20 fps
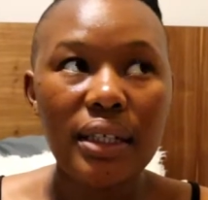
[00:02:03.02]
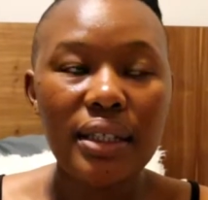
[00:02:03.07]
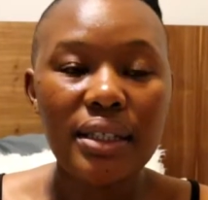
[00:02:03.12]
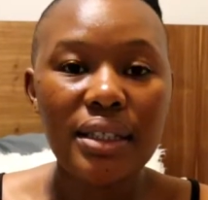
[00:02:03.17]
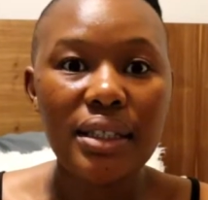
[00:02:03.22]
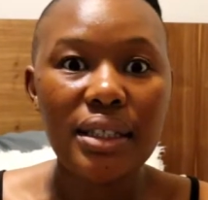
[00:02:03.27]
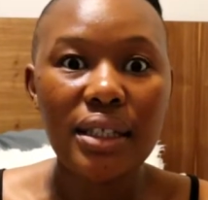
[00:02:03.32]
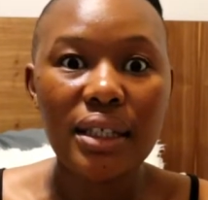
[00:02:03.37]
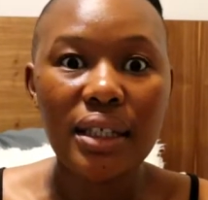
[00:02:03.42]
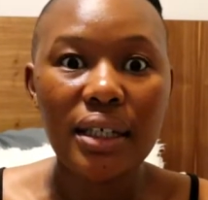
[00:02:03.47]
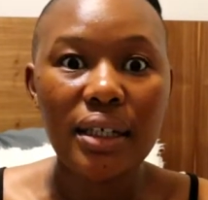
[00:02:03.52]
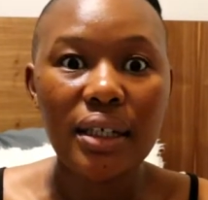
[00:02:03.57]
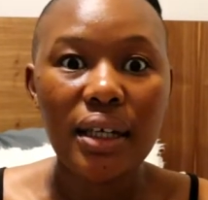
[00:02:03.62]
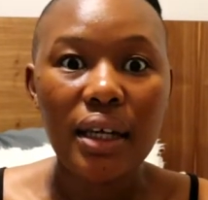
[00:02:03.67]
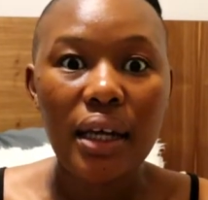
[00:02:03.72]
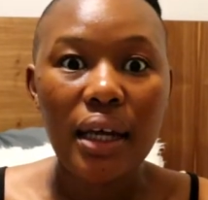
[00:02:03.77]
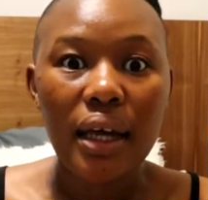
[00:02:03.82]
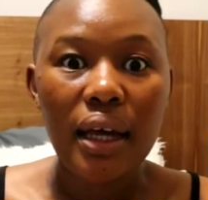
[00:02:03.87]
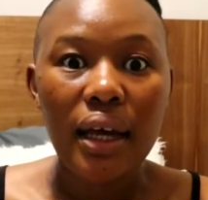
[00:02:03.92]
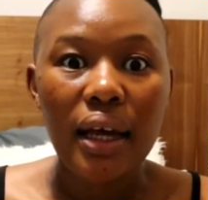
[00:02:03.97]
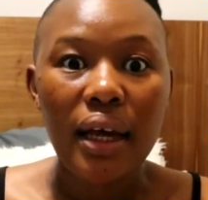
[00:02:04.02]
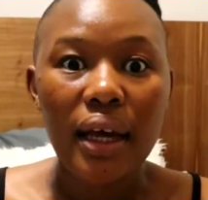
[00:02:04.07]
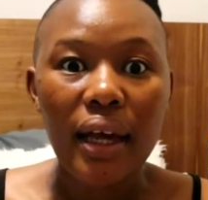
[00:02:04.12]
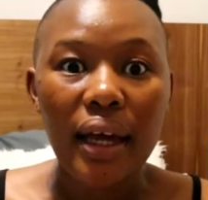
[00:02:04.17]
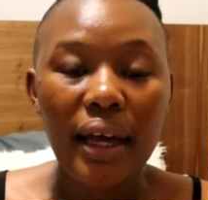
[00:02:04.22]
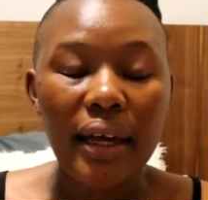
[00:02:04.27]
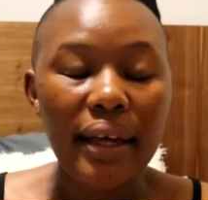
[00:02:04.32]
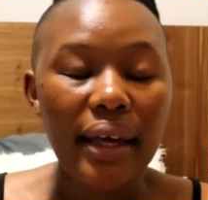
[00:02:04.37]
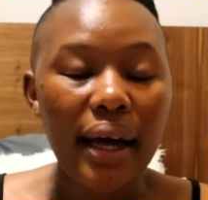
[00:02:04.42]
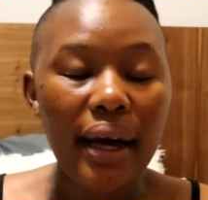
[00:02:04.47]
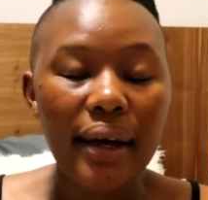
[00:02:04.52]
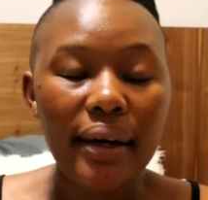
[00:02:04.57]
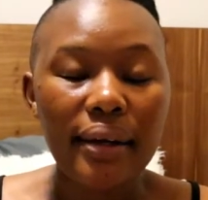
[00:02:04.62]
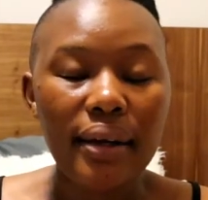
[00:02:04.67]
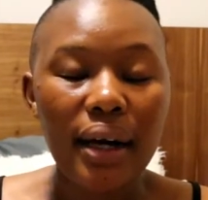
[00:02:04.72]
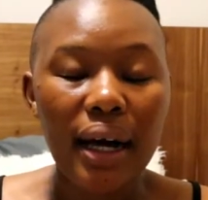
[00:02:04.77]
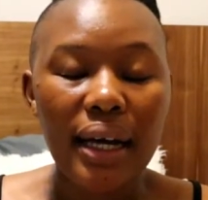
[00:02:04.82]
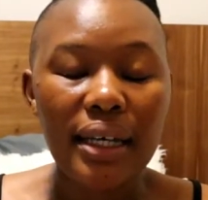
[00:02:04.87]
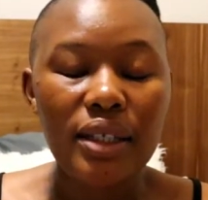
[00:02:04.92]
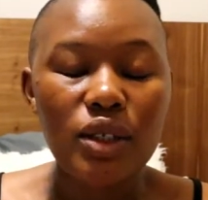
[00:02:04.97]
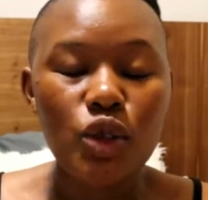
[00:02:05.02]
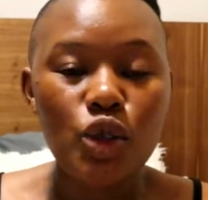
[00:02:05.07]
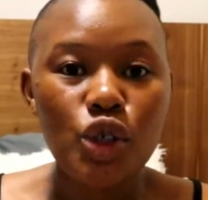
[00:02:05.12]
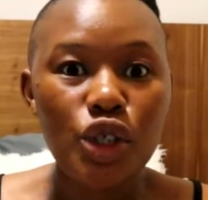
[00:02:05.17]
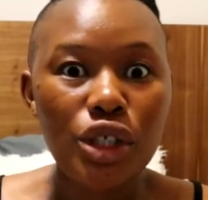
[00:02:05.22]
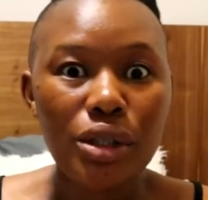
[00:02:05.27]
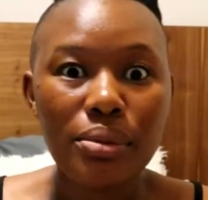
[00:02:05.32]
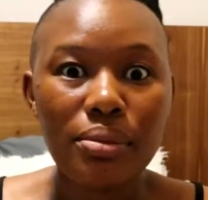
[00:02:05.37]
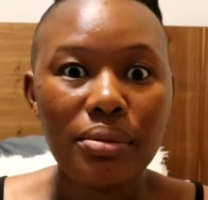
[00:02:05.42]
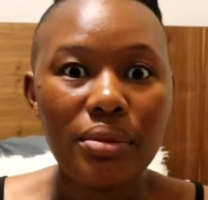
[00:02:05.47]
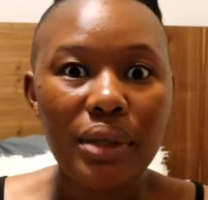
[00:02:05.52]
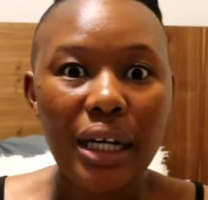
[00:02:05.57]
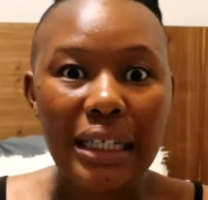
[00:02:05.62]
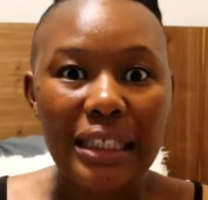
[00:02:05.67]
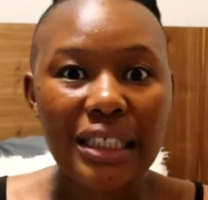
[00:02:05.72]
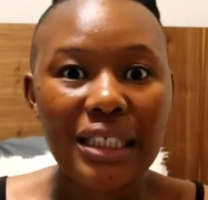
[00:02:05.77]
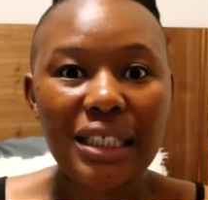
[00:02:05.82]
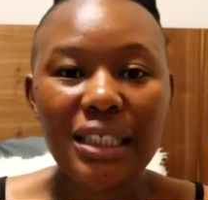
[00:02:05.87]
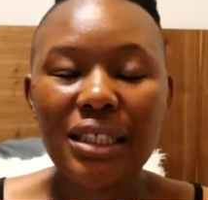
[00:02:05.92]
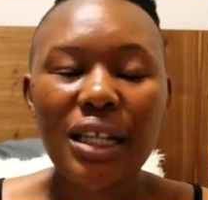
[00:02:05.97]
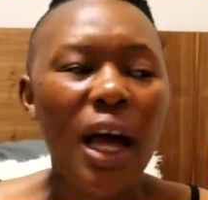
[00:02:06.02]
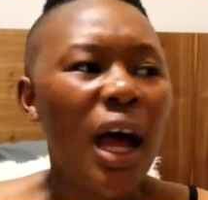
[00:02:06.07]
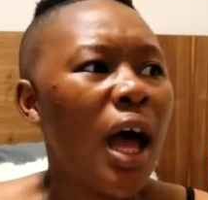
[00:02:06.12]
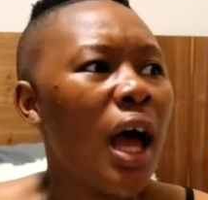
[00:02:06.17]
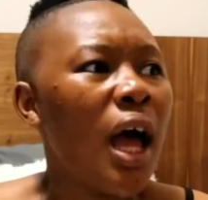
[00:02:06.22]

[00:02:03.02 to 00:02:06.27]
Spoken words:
eating a young ice cream. It